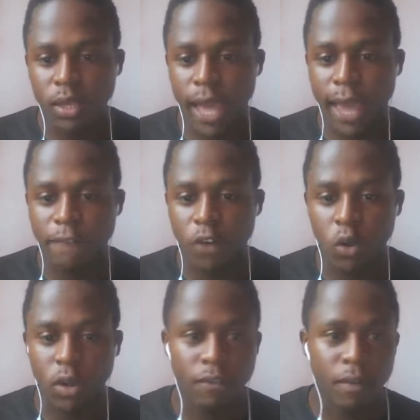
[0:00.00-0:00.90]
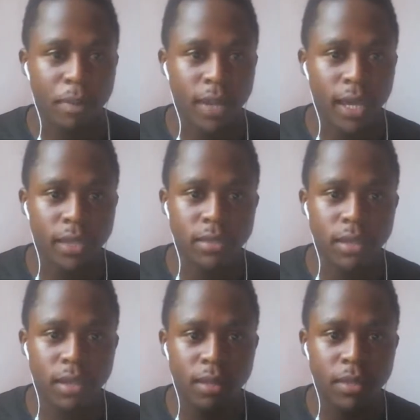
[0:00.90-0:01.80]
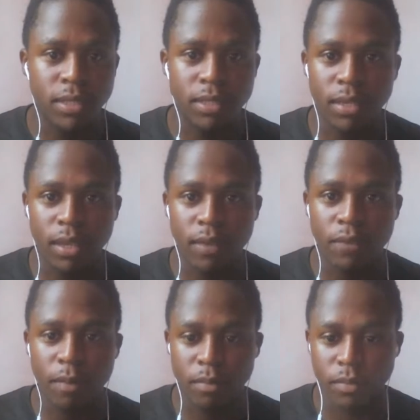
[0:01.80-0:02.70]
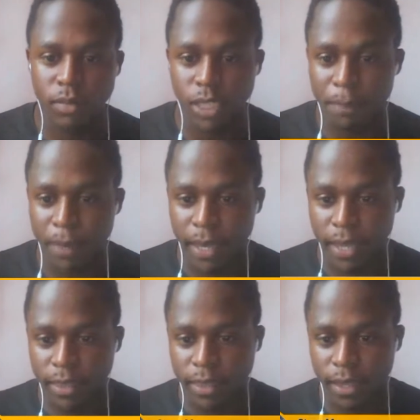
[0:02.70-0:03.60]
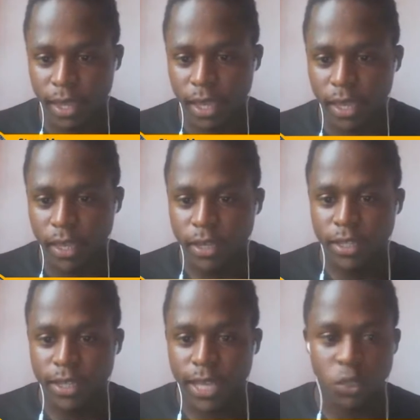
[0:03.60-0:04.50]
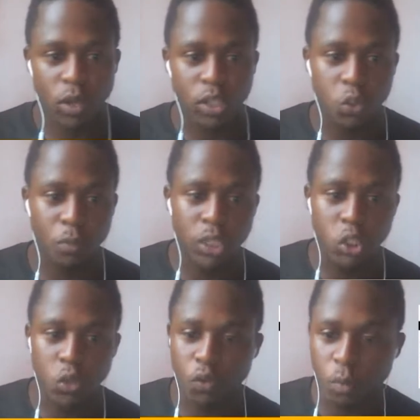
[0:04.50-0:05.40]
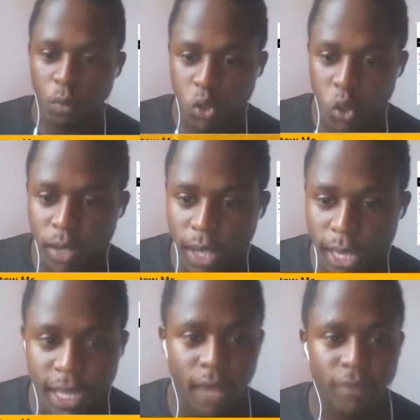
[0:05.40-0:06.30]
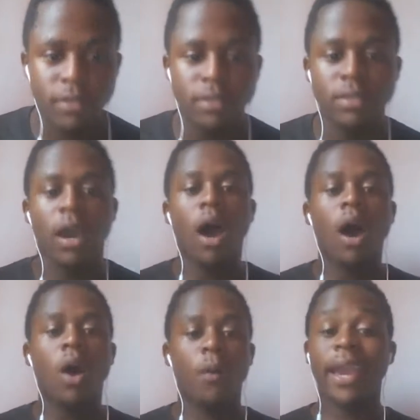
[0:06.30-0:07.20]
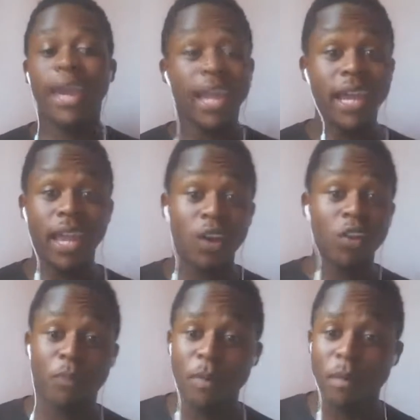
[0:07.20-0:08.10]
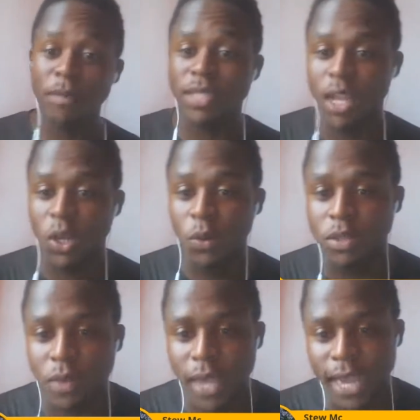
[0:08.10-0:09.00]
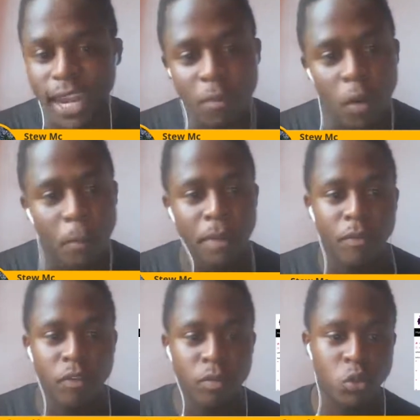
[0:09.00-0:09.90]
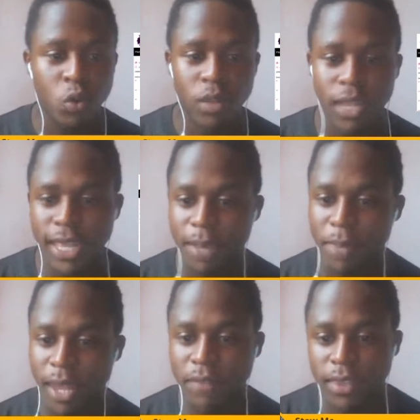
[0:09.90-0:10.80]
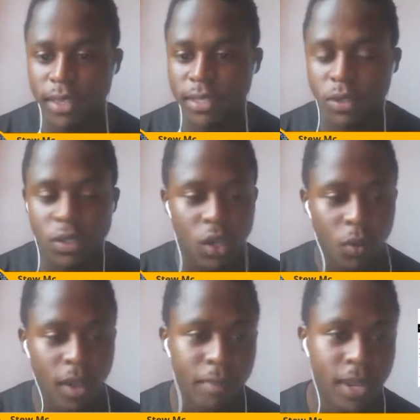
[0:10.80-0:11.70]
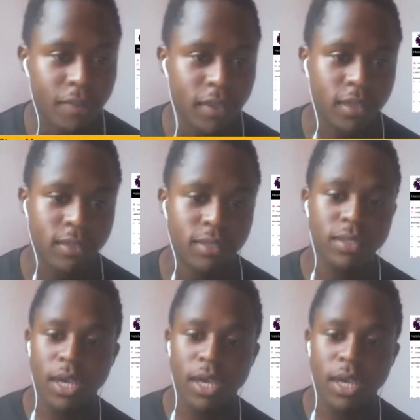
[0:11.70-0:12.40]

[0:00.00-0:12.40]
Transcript: I follow Liverpool, like I said. Let me see if I'm jumping anything here. Nice one to meet you from Scotland. I love this. We are getting a lot of people. Mr. Lewis, we are getting more people from Scotland. I'm loving this, I'm loving this.